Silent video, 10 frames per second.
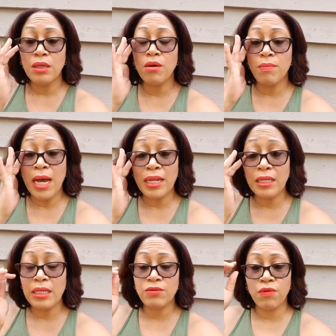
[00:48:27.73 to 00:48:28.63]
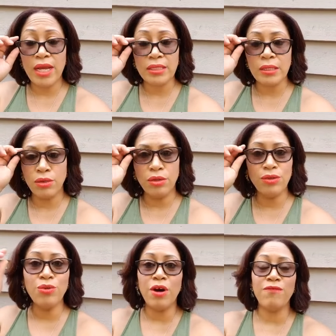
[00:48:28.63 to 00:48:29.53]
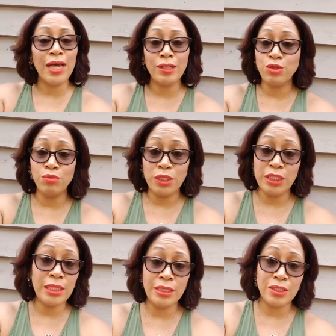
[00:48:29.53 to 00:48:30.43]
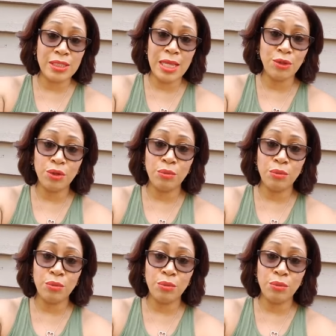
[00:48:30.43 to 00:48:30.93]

Your body needs rest. You you are a fine-tuned machine, just like your